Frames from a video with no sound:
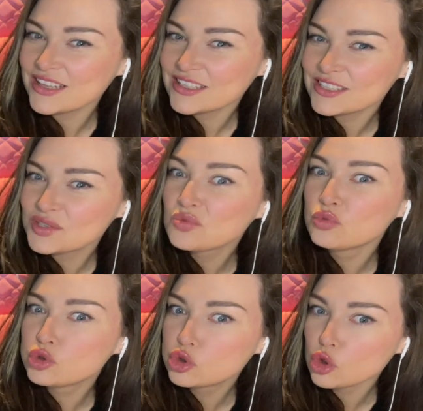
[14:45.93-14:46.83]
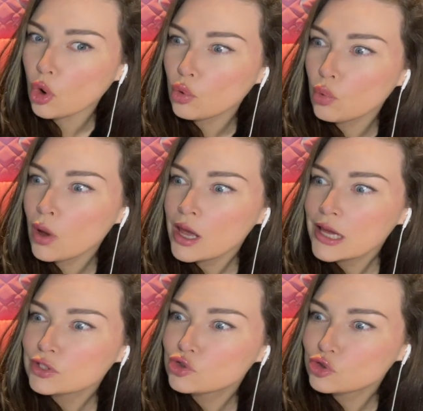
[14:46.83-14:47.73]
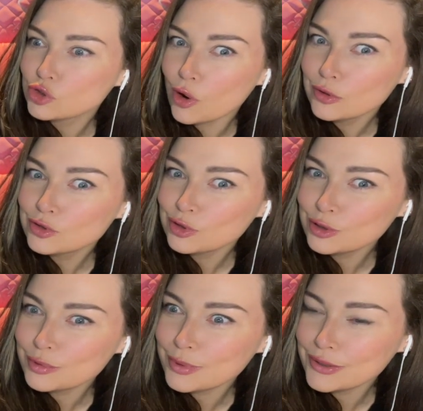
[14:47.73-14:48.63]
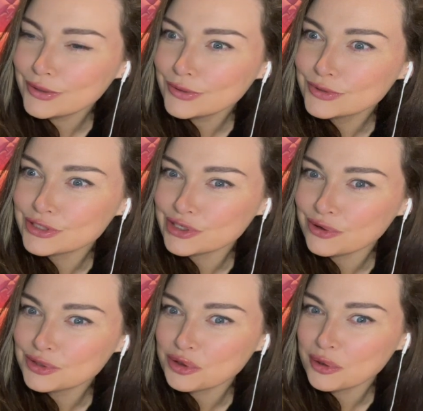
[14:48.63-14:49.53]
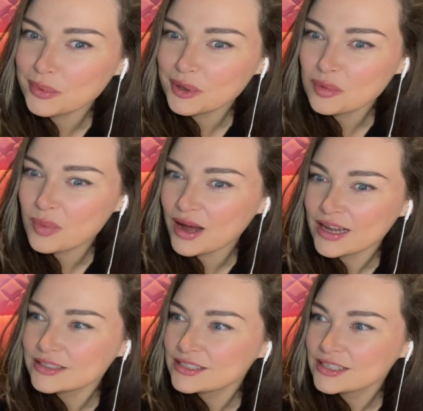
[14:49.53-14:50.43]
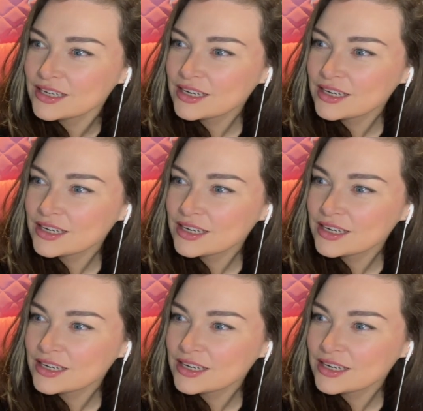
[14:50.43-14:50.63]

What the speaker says: This is so adorable, but